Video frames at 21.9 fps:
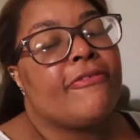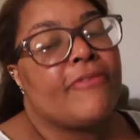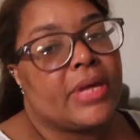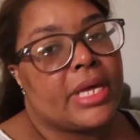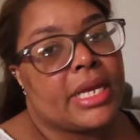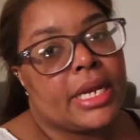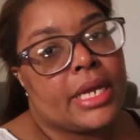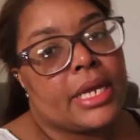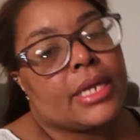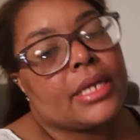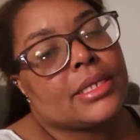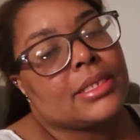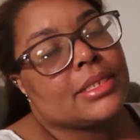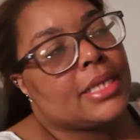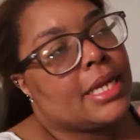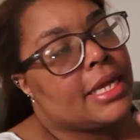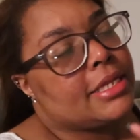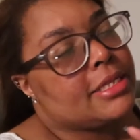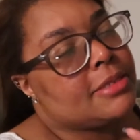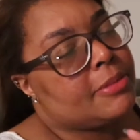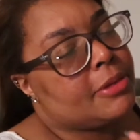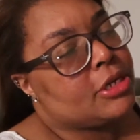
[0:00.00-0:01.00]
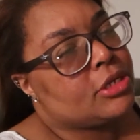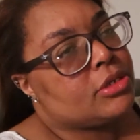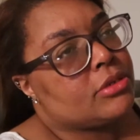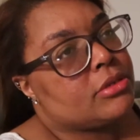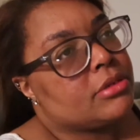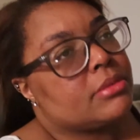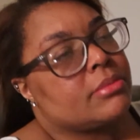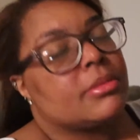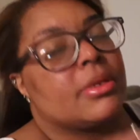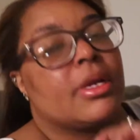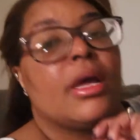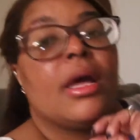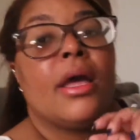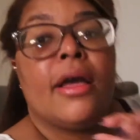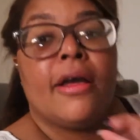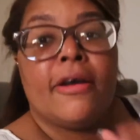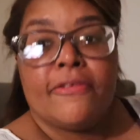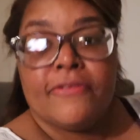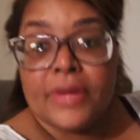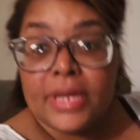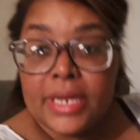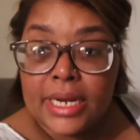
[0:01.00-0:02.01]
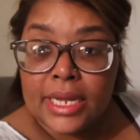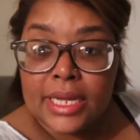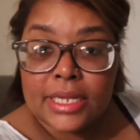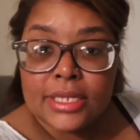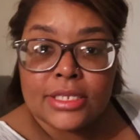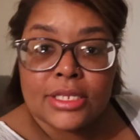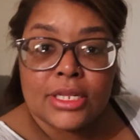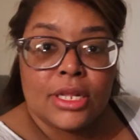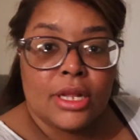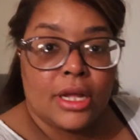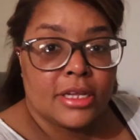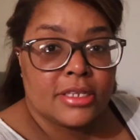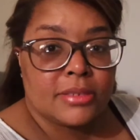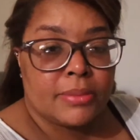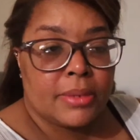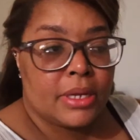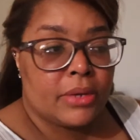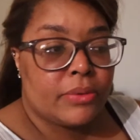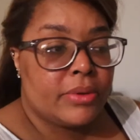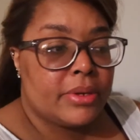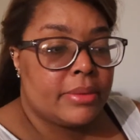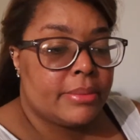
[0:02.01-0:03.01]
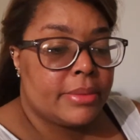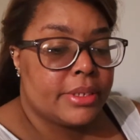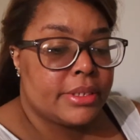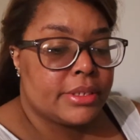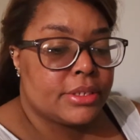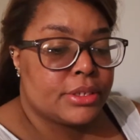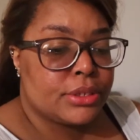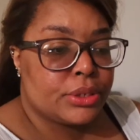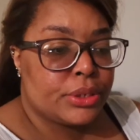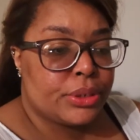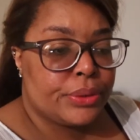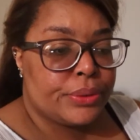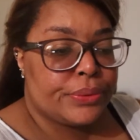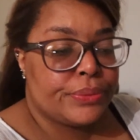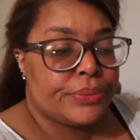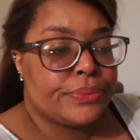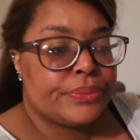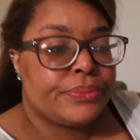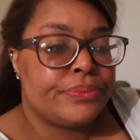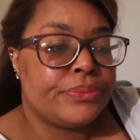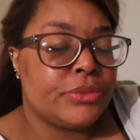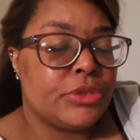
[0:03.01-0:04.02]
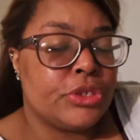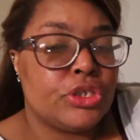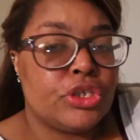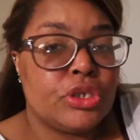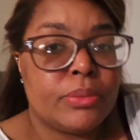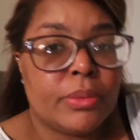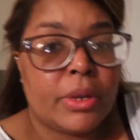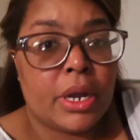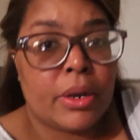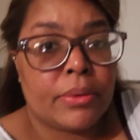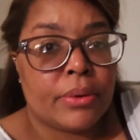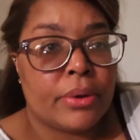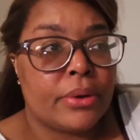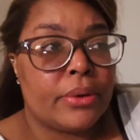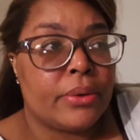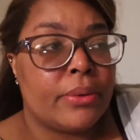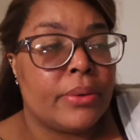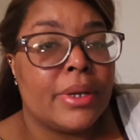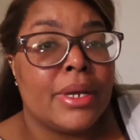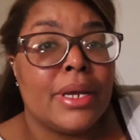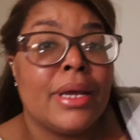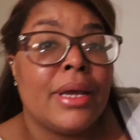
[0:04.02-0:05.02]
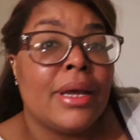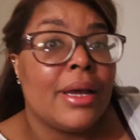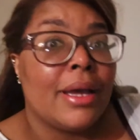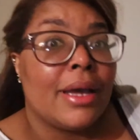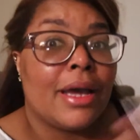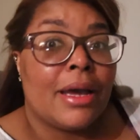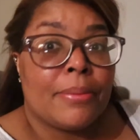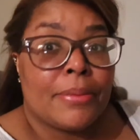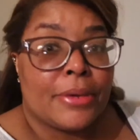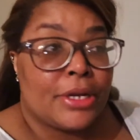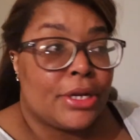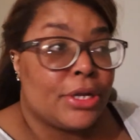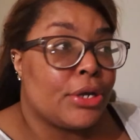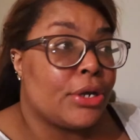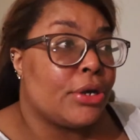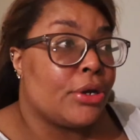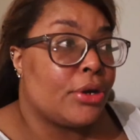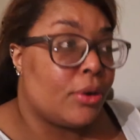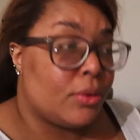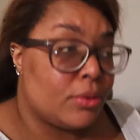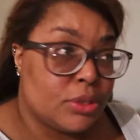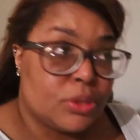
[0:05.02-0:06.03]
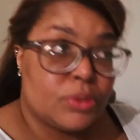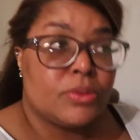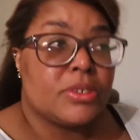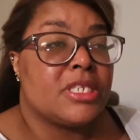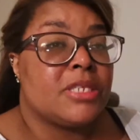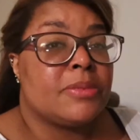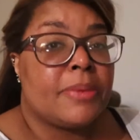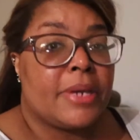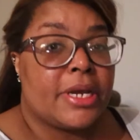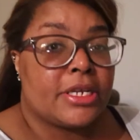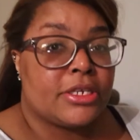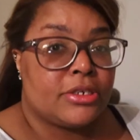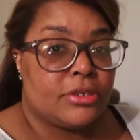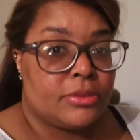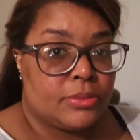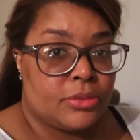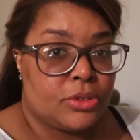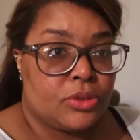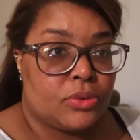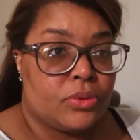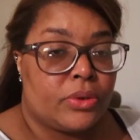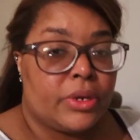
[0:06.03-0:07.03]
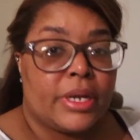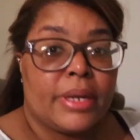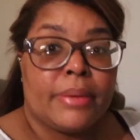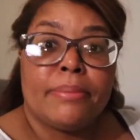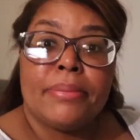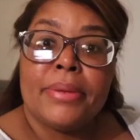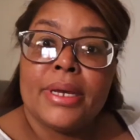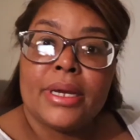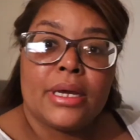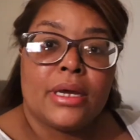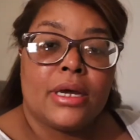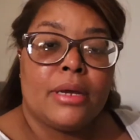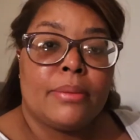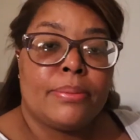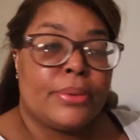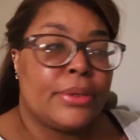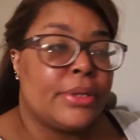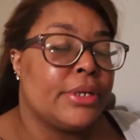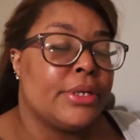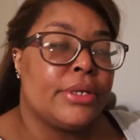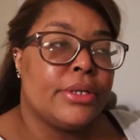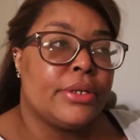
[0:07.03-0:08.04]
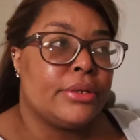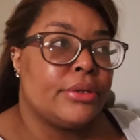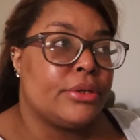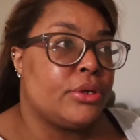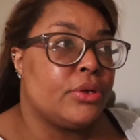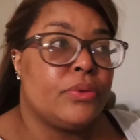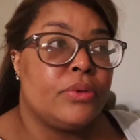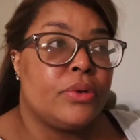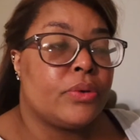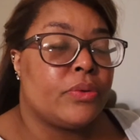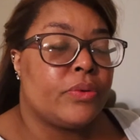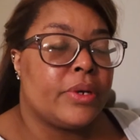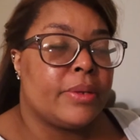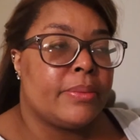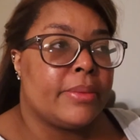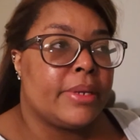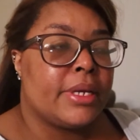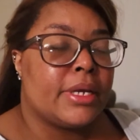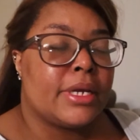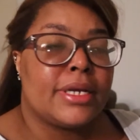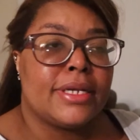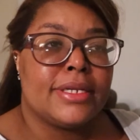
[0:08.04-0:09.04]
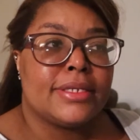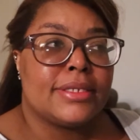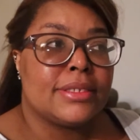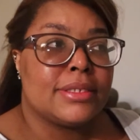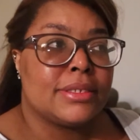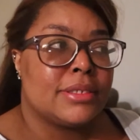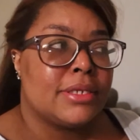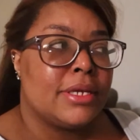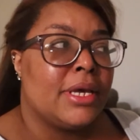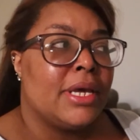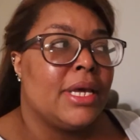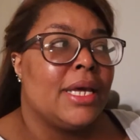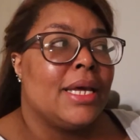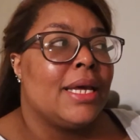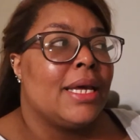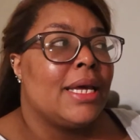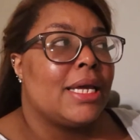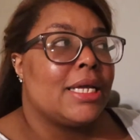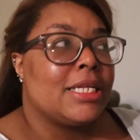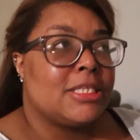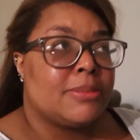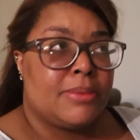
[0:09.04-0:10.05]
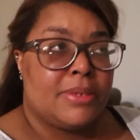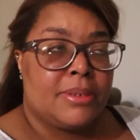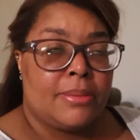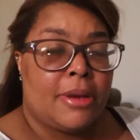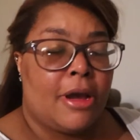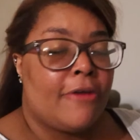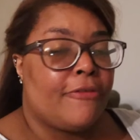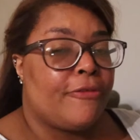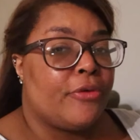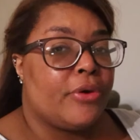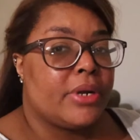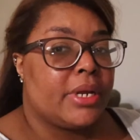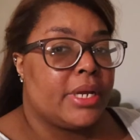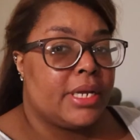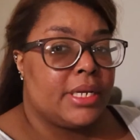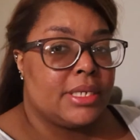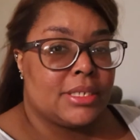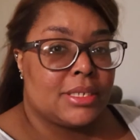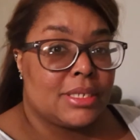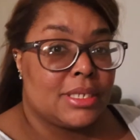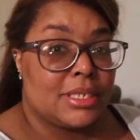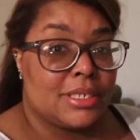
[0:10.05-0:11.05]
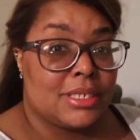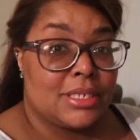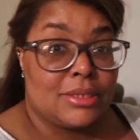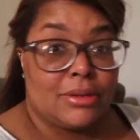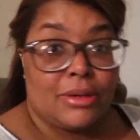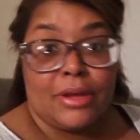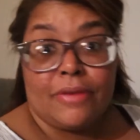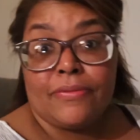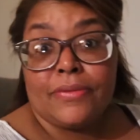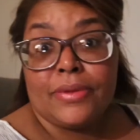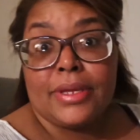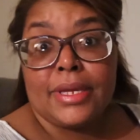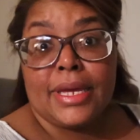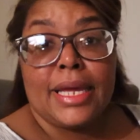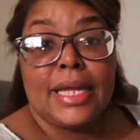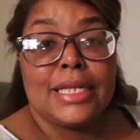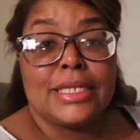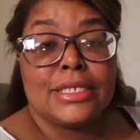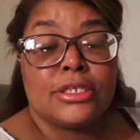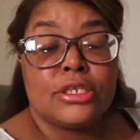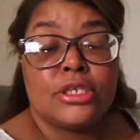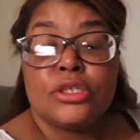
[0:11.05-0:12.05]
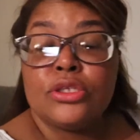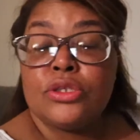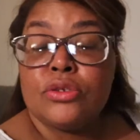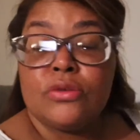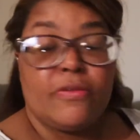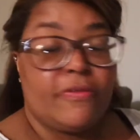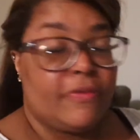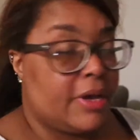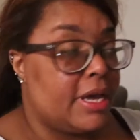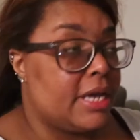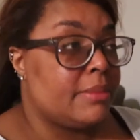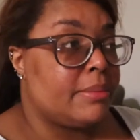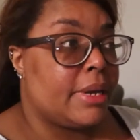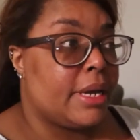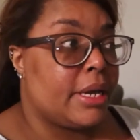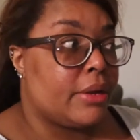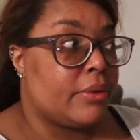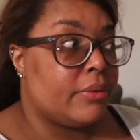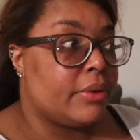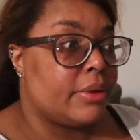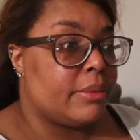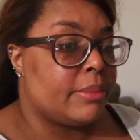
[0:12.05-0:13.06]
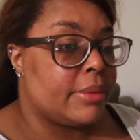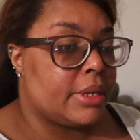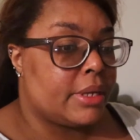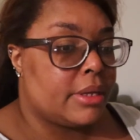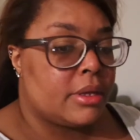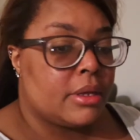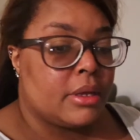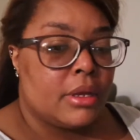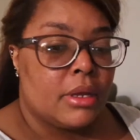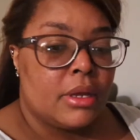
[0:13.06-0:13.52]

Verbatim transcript: FedEx, not Spectrum. FedEx lost my equipment. So tomorrow I'm going to go to a Spectrum store and pick up new equipment because it's been about four days and they still have yet to find my equipment.